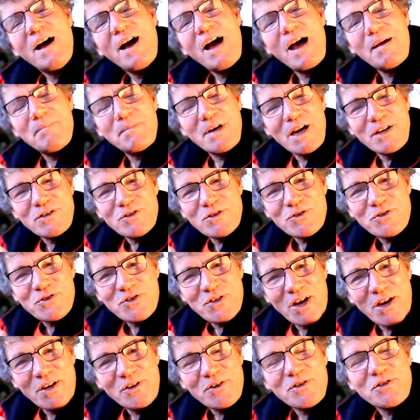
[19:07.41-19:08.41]
I'm Nigel
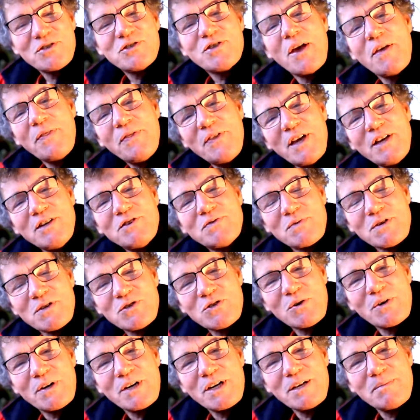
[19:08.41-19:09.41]
Saunders. Thanks for
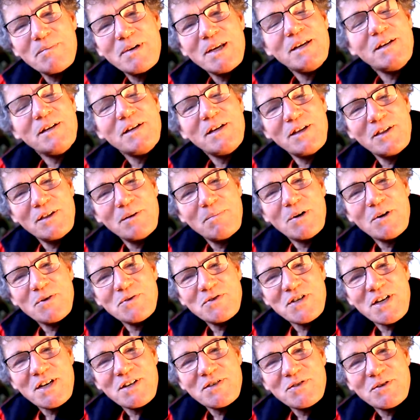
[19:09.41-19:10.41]
joining me in the
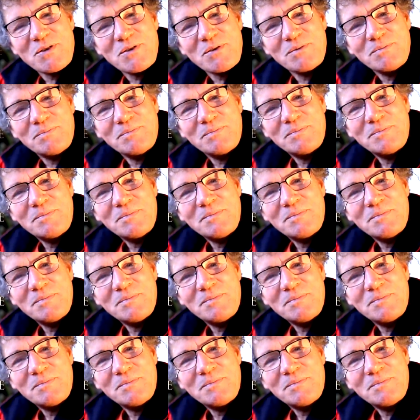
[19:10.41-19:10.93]
Bonsai Zone.